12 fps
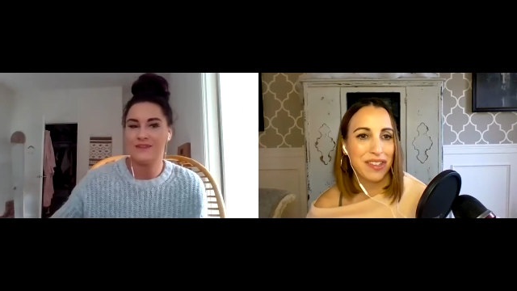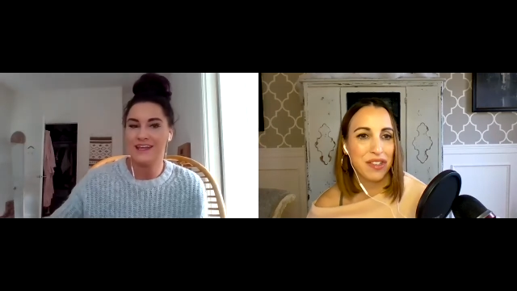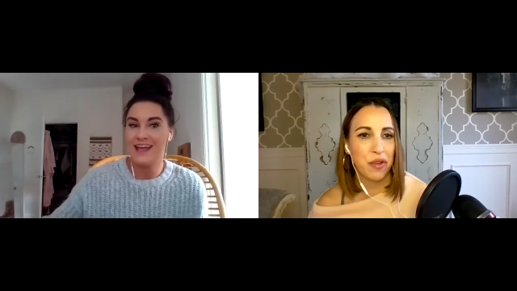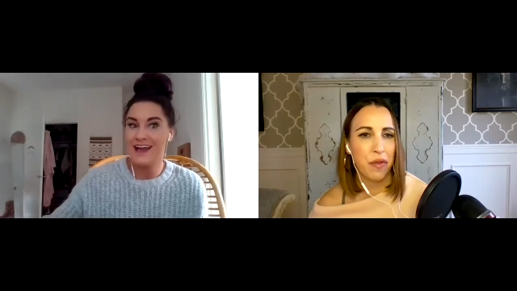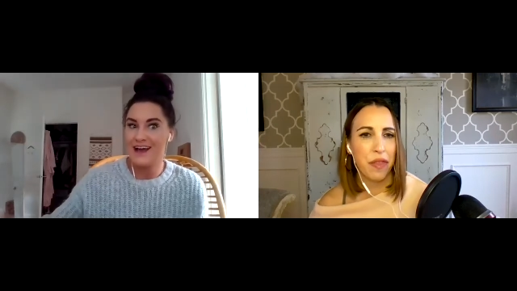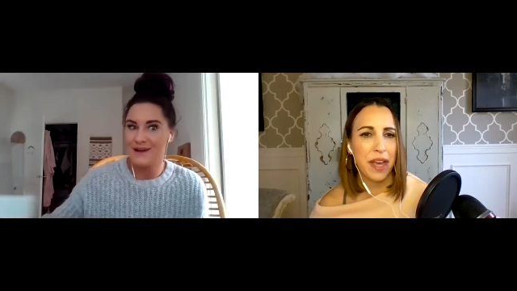
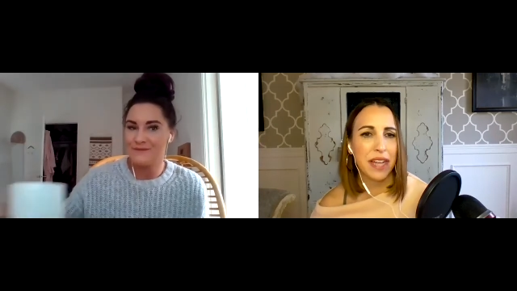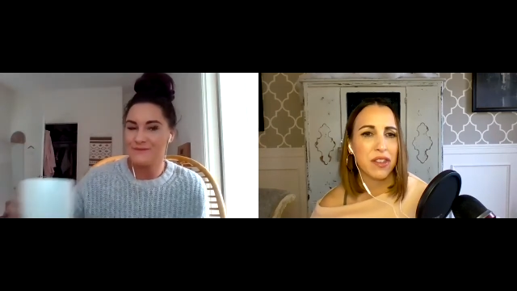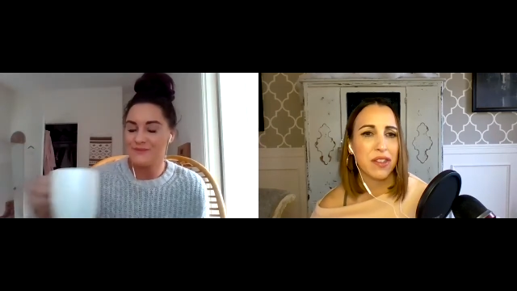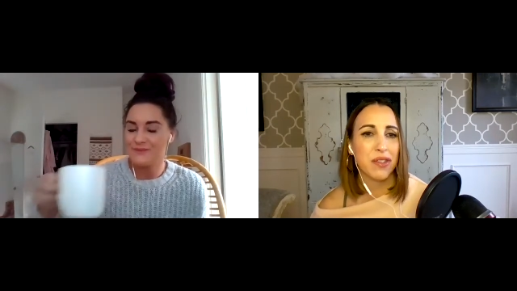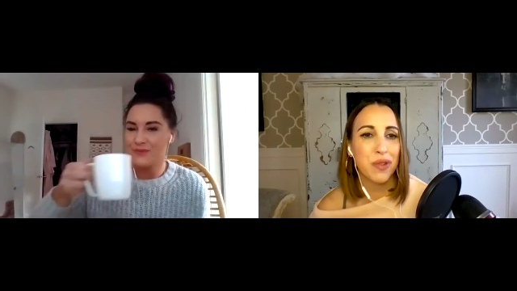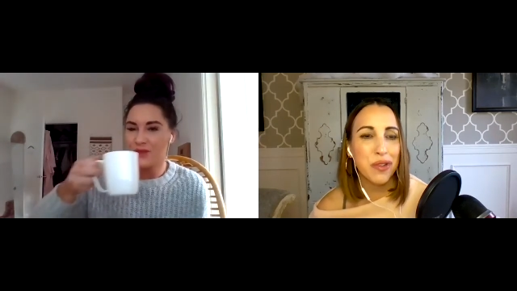Speaker 1: so yeah. that
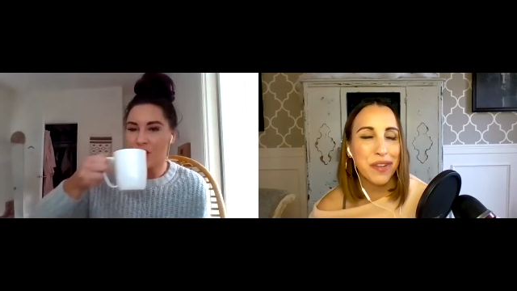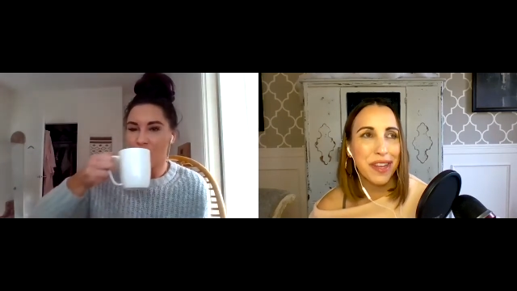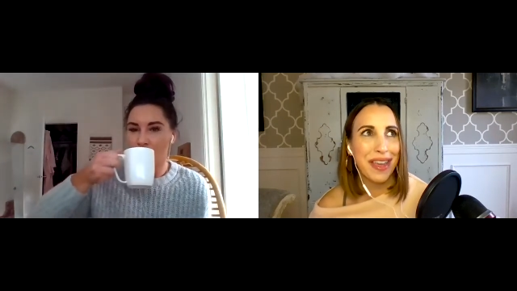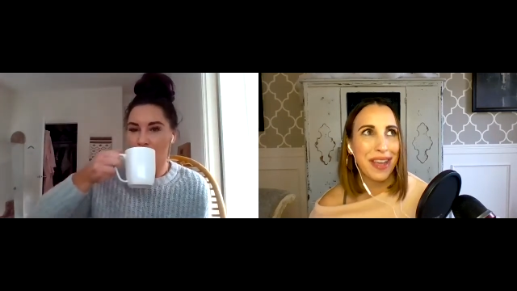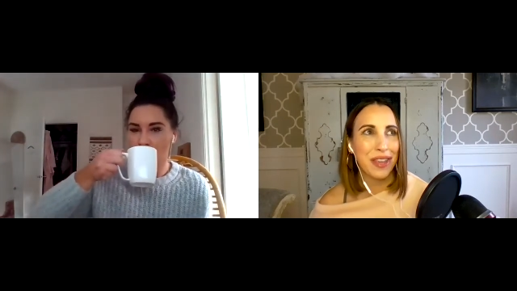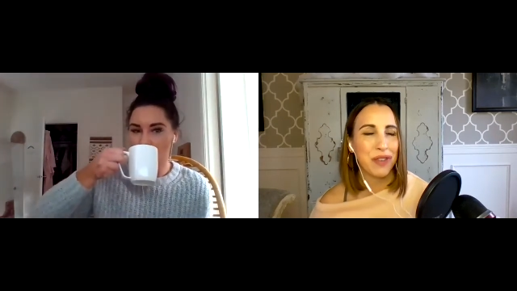story
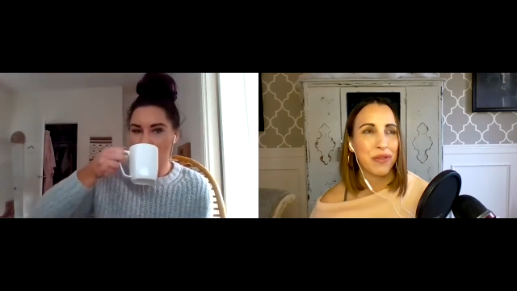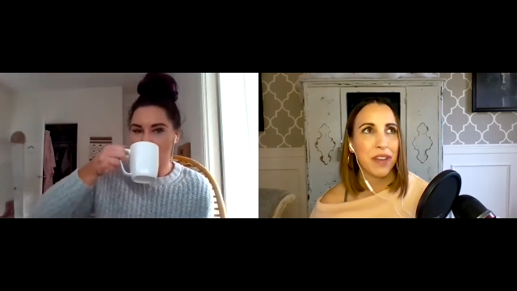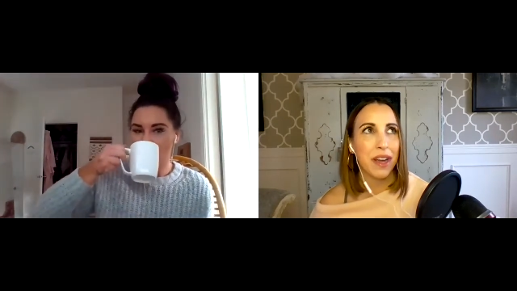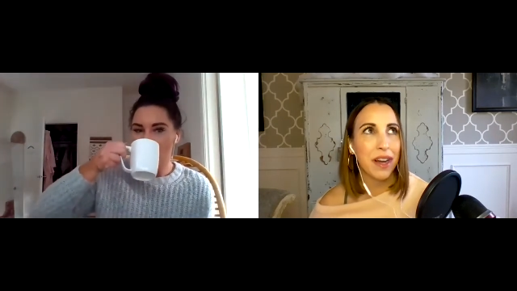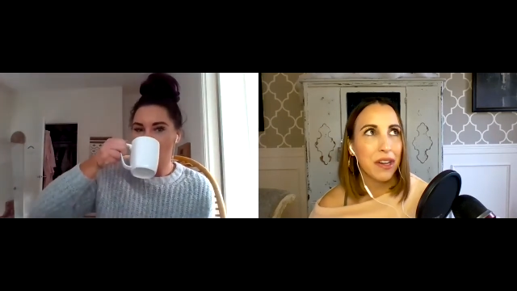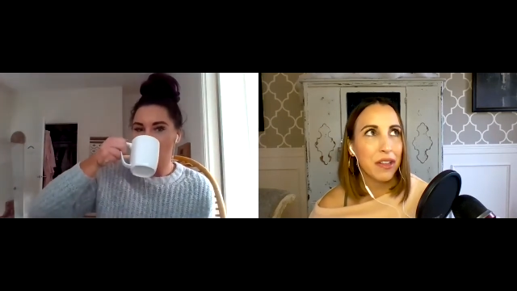that you
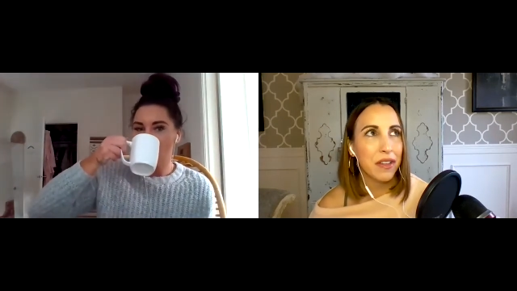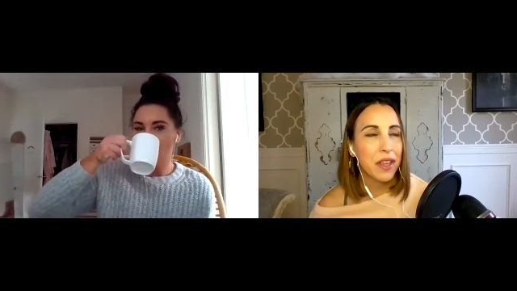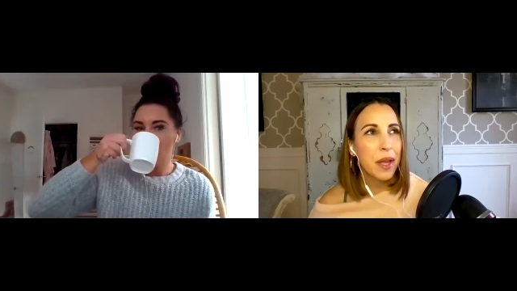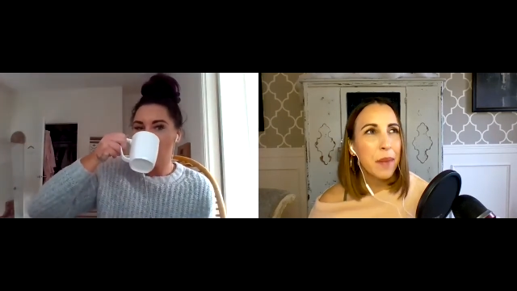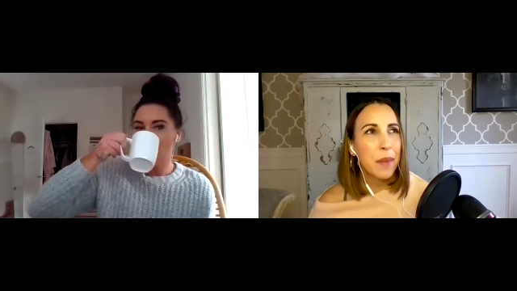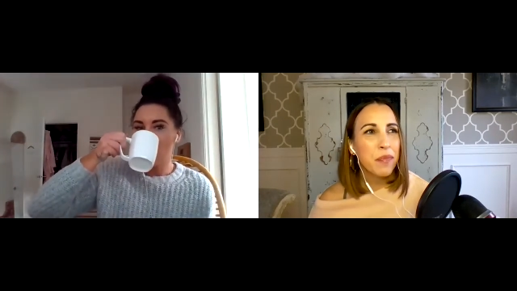tell
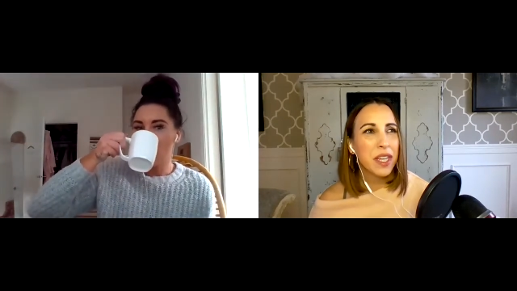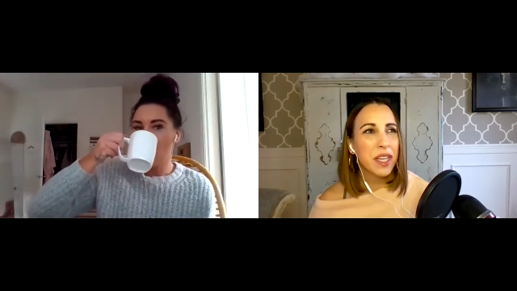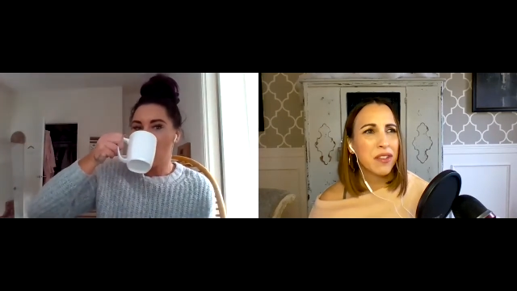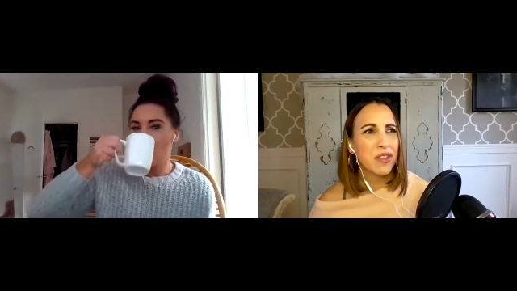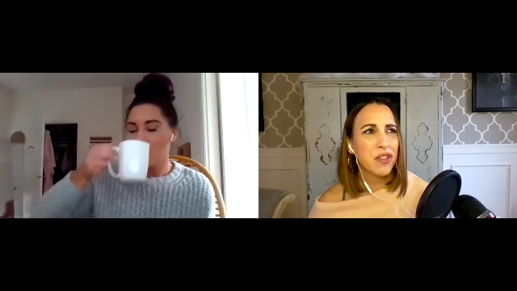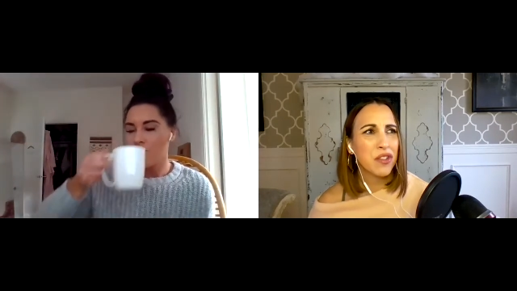
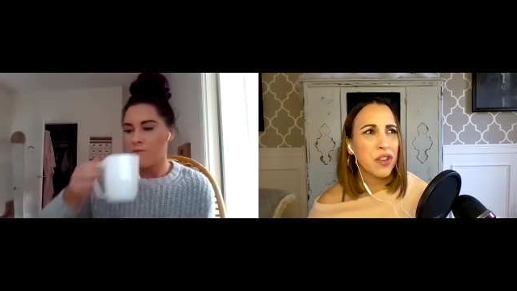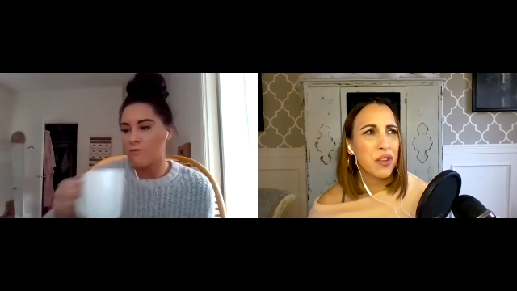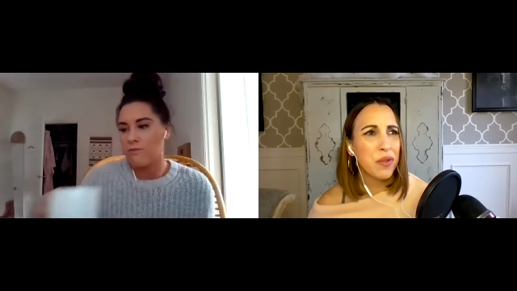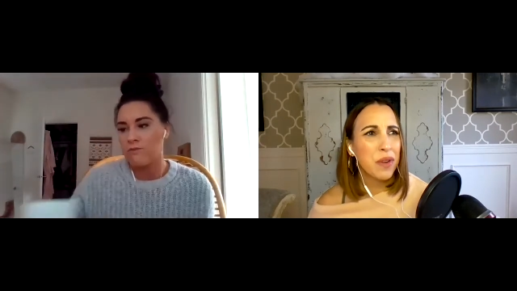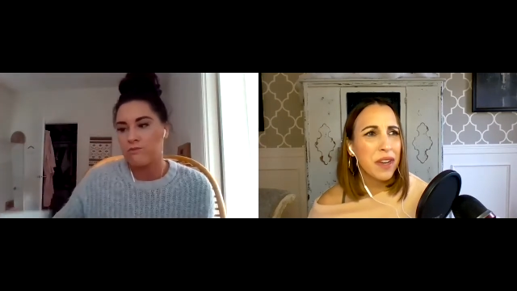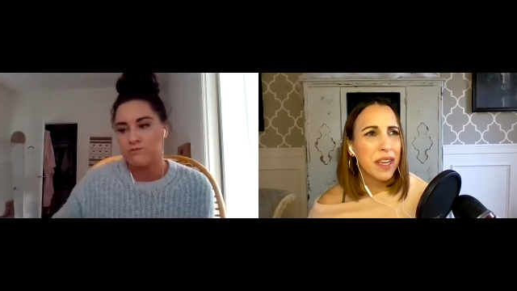is
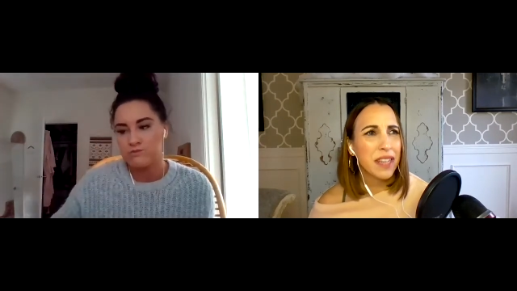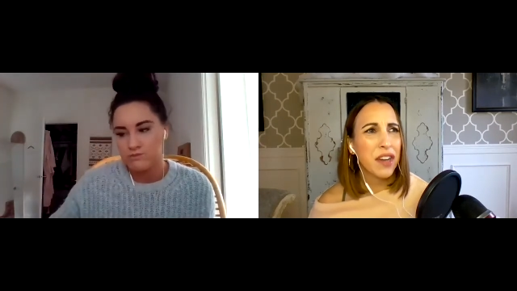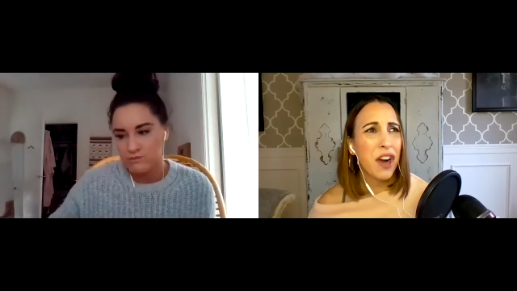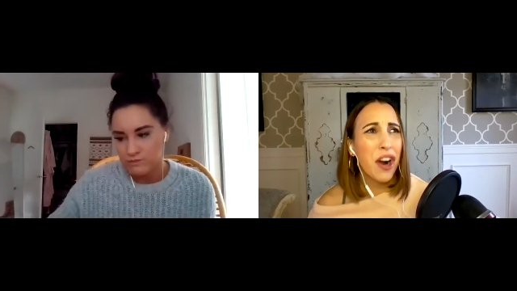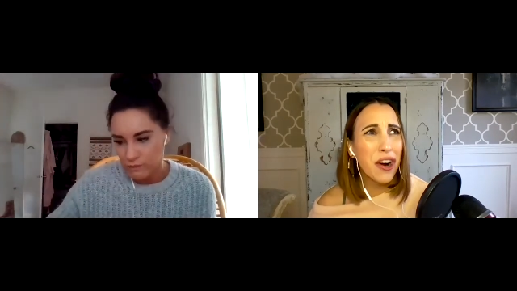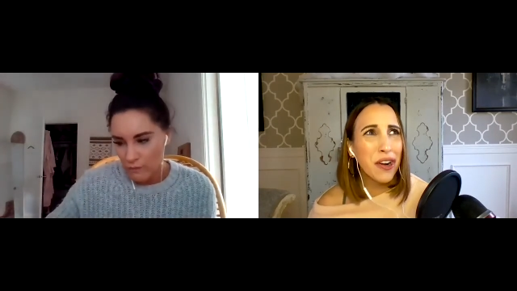so it's
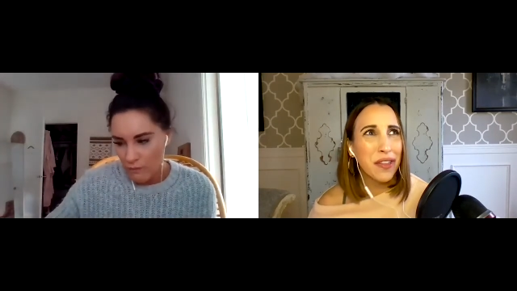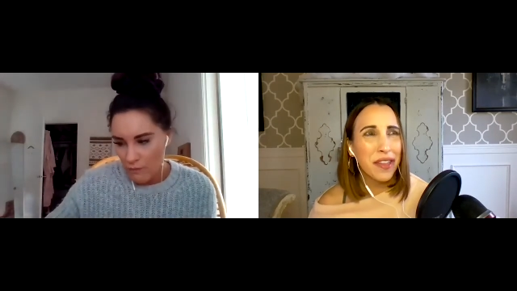hard.